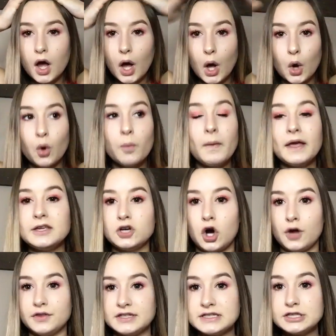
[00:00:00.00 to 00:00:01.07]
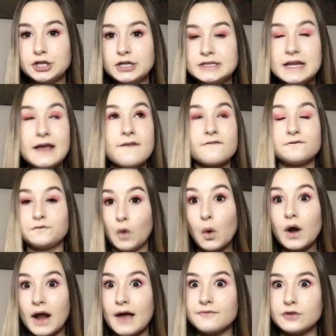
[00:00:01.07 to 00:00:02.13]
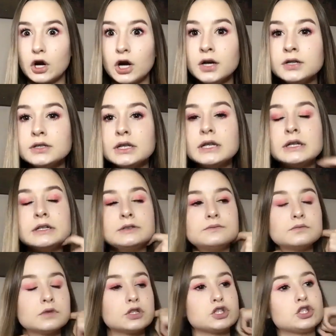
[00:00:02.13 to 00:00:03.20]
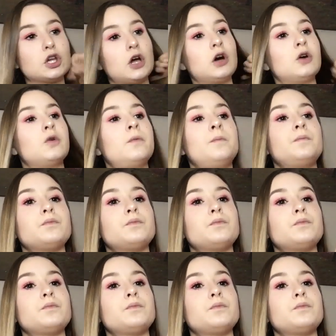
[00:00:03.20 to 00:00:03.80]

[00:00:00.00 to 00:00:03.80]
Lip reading: oh my god, this is going to take forever. So